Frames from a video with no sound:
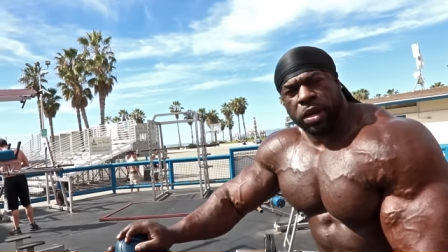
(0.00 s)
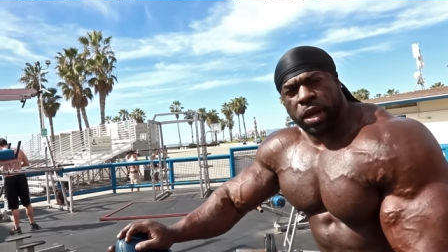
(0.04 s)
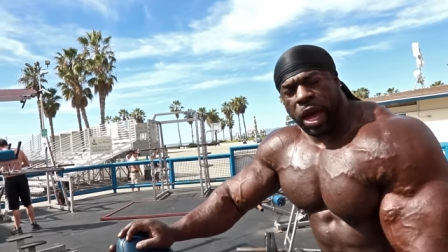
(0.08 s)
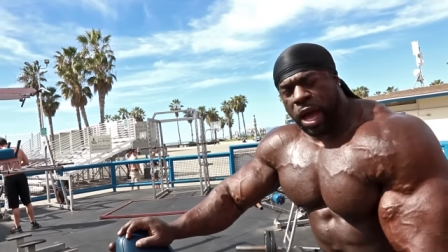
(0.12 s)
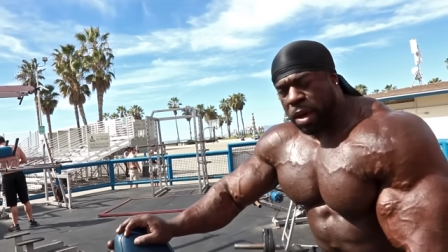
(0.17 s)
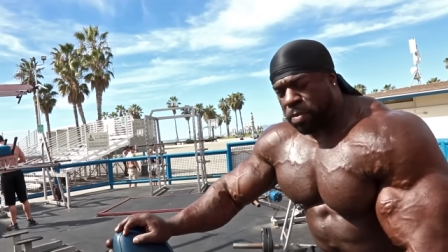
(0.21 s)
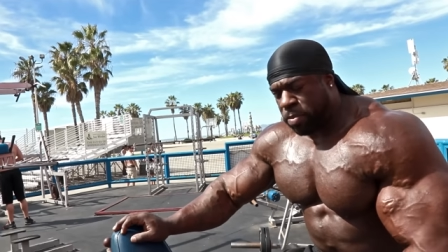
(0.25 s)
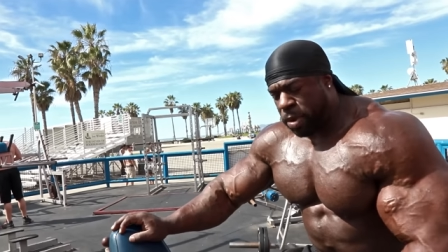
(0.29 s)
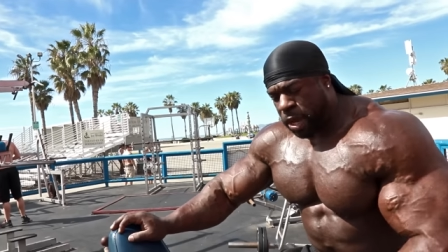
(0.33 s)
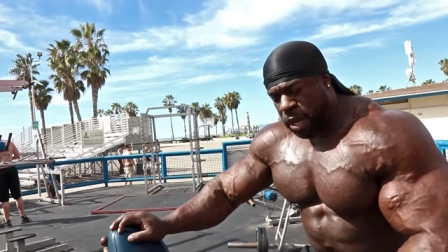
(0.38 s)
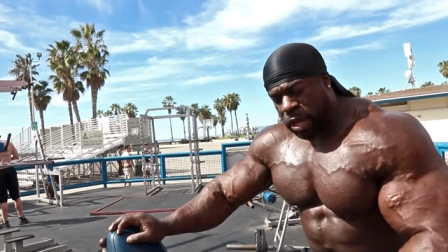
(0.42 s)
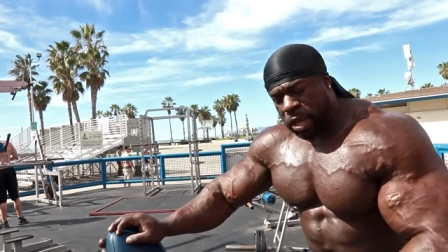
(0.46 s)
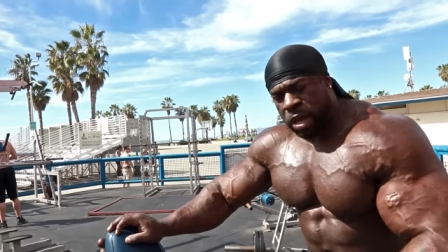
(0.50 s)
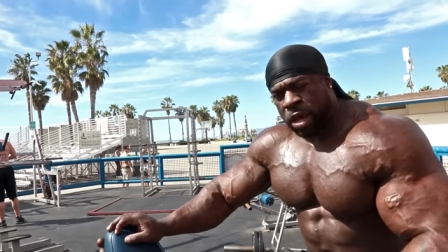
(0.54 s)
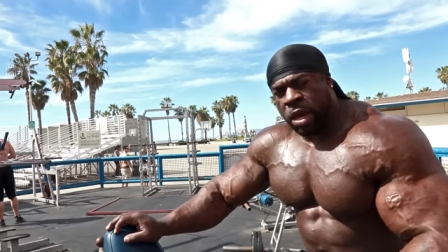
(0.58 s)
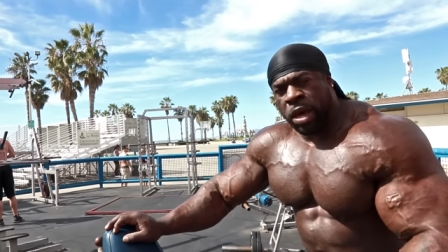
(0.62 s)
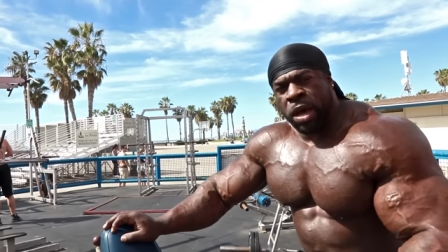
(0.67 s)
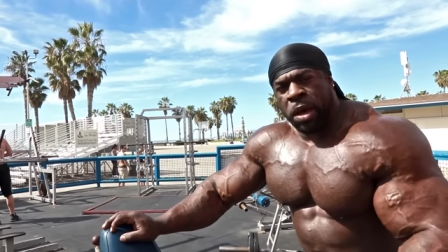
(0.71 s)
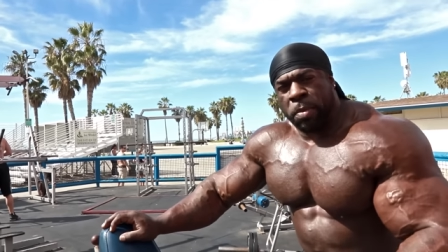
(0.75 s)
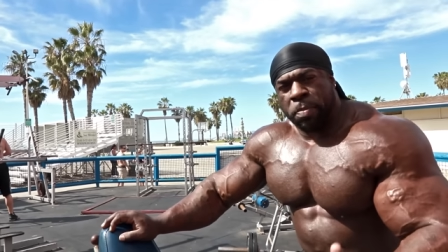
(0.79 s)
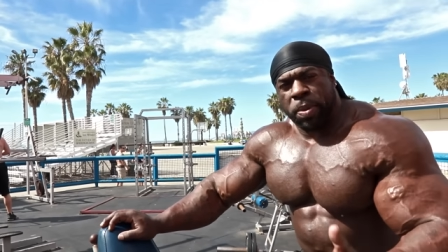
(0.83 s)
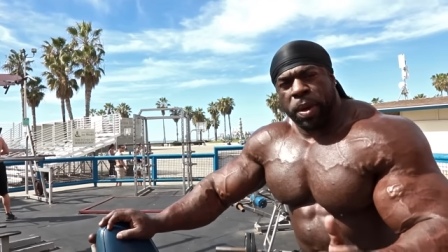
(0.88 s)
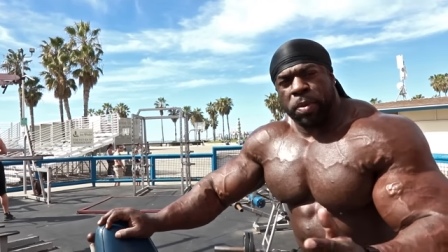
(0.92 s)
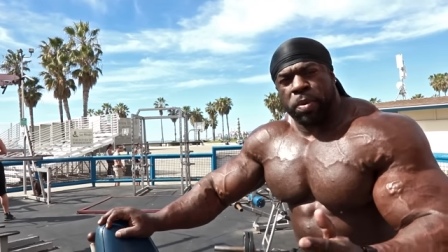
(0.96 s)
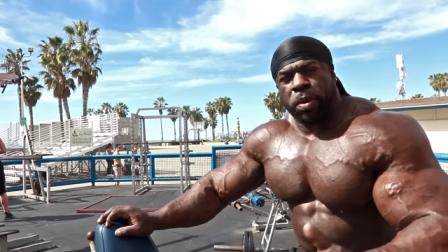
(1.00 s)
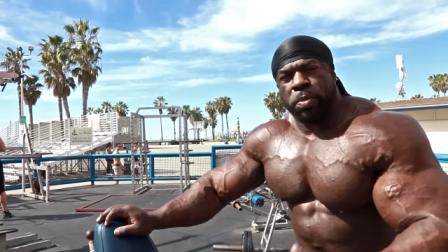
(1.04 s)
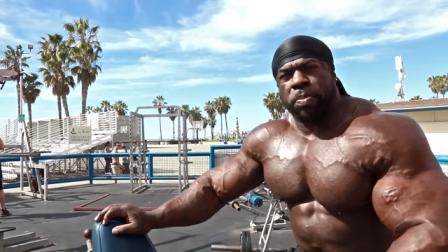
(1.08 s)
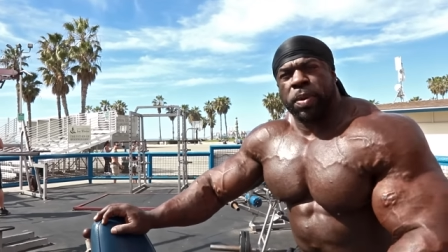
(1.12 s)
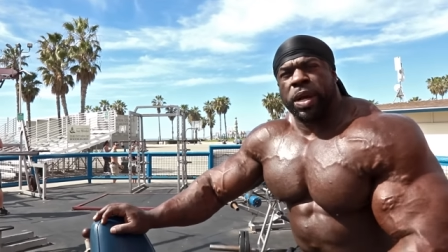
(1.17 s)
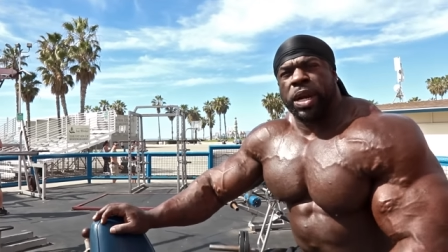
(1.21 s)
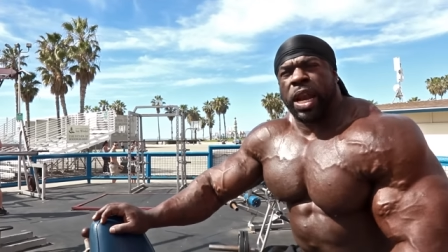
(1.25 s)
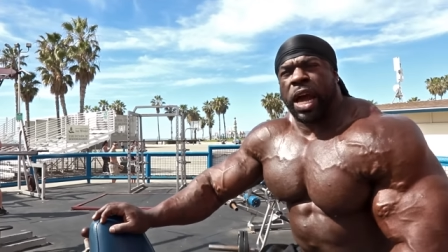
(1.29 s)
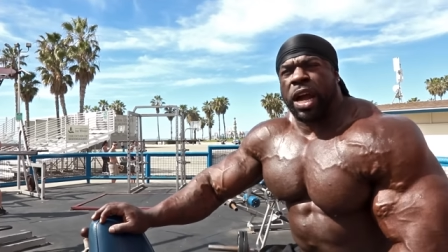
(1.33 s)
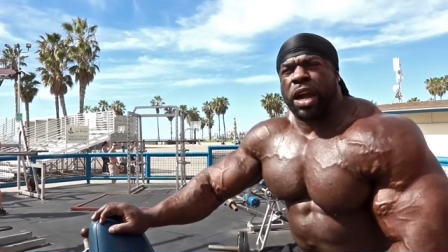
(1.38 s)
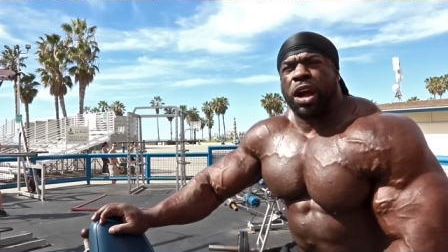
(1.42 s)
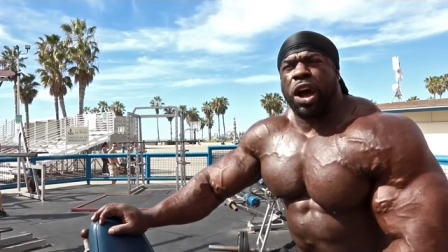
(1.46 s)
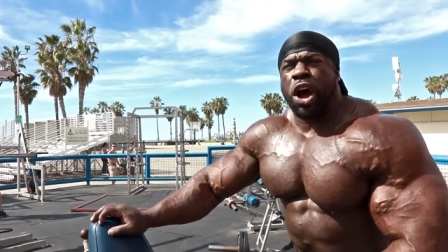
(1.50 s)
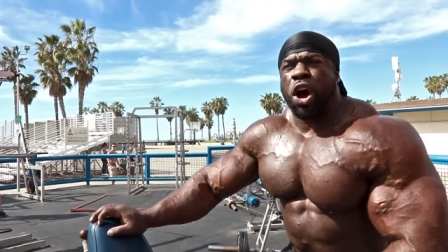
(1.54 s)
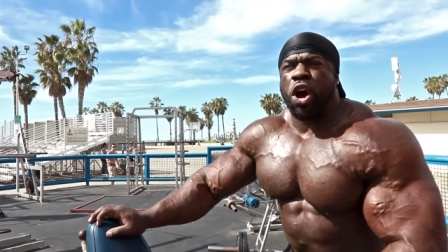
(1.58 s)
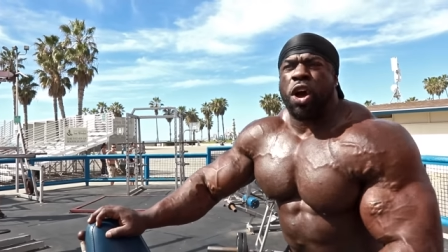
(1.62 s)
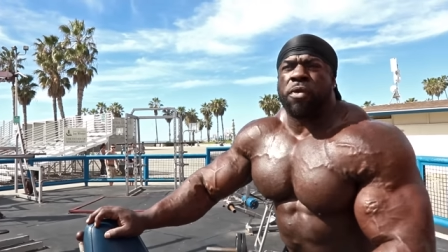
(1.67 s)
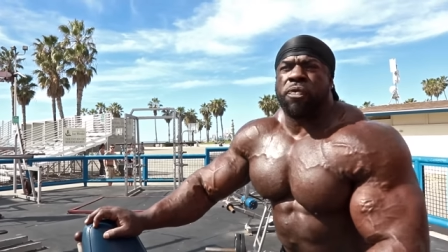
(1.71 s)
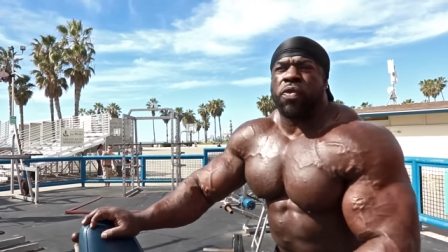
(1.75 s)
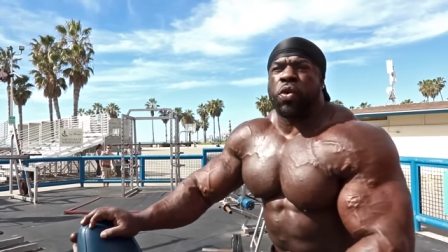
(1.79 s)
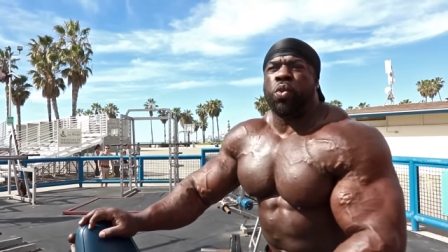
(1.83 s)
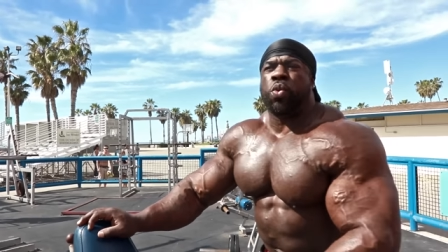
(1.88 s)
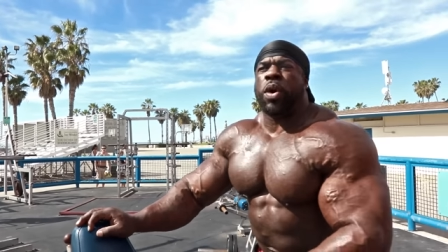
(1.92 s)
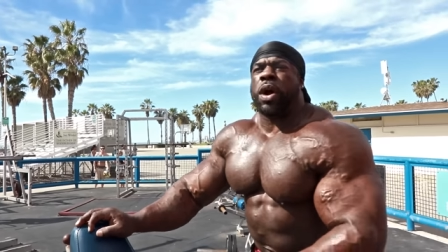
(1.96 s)
I make people be like, oh,
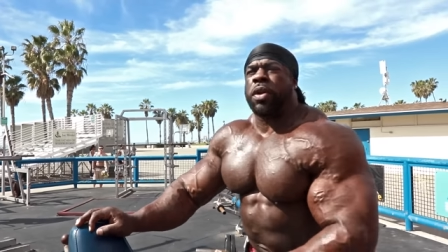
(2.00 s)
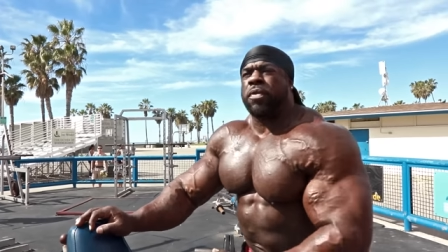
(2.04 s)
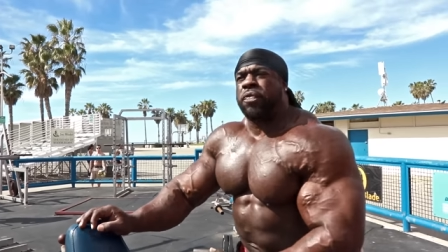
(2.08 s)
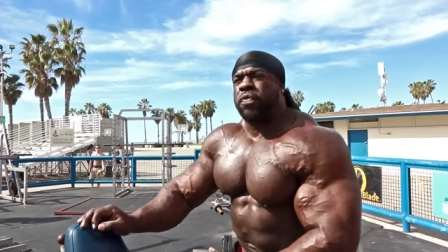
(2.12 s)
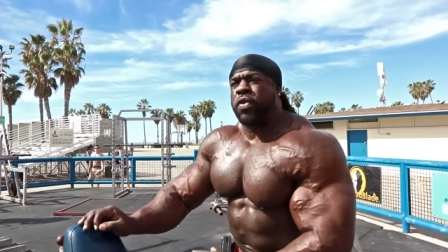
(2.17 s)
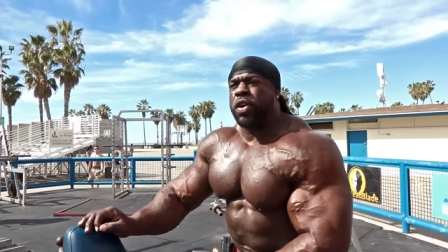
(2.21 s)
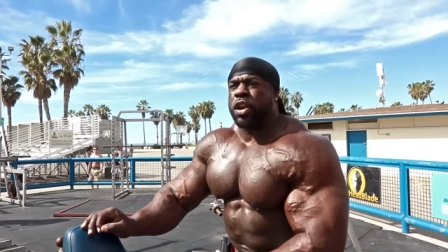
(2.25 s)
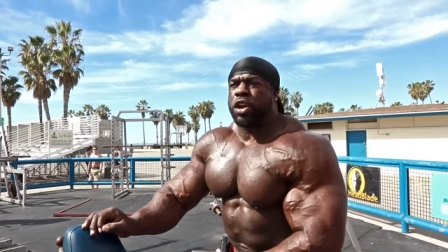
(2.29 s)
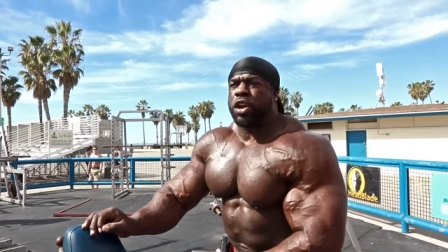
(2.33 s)
if it wasn't for